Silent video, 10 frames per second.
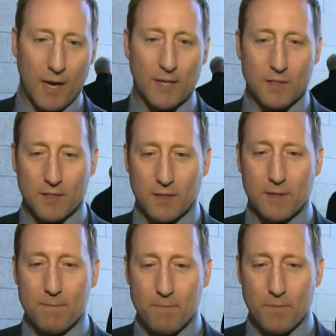at
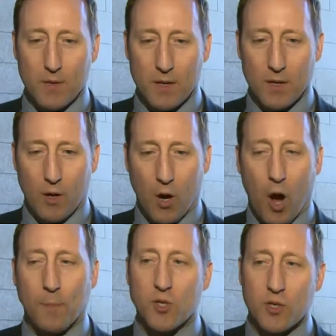uh,
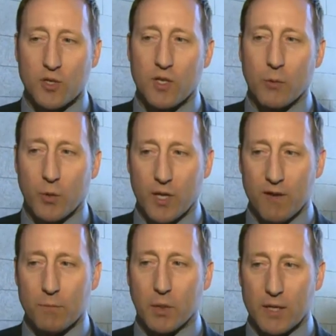options that would
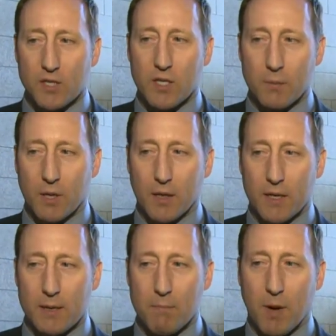give police the
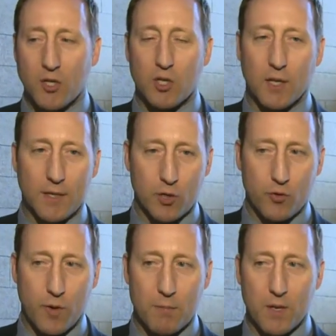ability, much like the
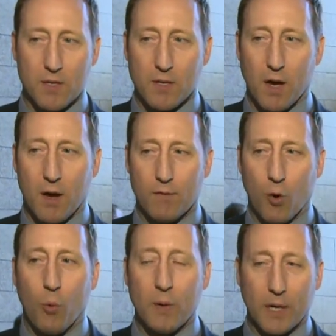treatment of
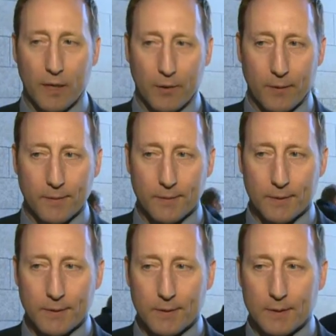open liquor.
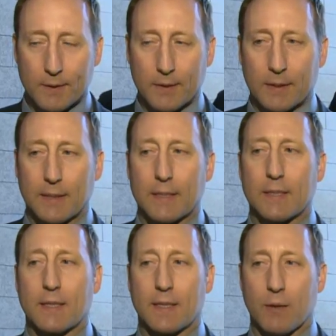Uh,
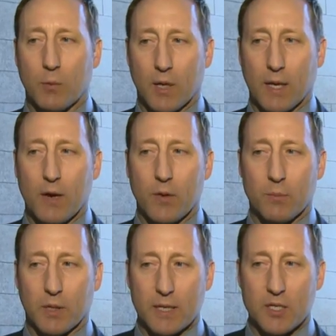that would allow the
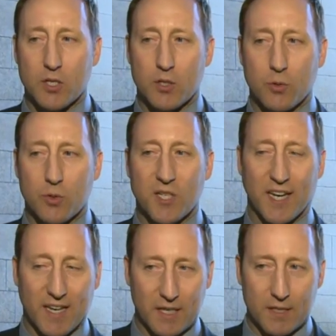police to
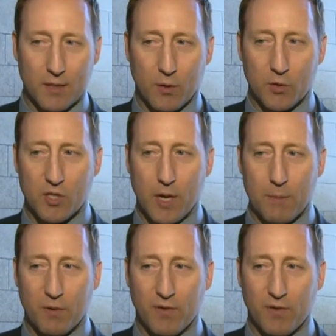ticket those type of